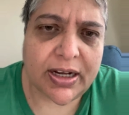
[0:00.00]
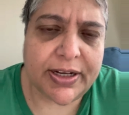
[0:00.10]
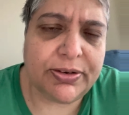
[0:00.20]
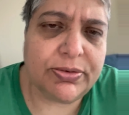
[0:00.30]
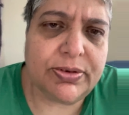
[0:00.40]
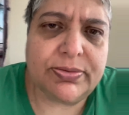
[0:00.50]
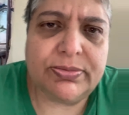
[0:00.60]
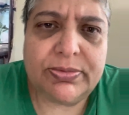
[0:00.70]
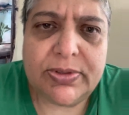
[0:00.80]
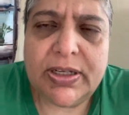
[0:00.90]
I don't know.
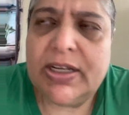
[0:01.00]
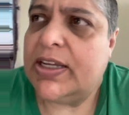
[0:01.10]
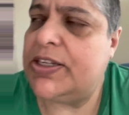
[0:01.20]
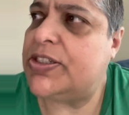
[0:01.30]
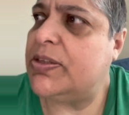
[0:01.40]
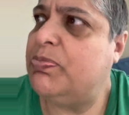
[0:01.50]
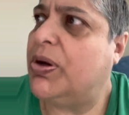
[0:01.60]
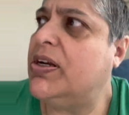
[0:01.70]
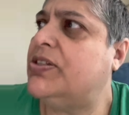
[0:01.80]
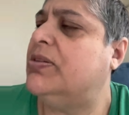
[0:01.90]
Is it
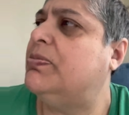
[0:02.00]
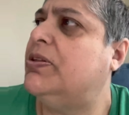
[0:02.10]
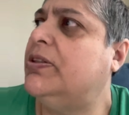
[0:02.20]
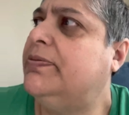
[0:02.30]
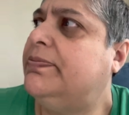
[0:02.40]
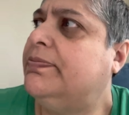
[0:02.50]
possible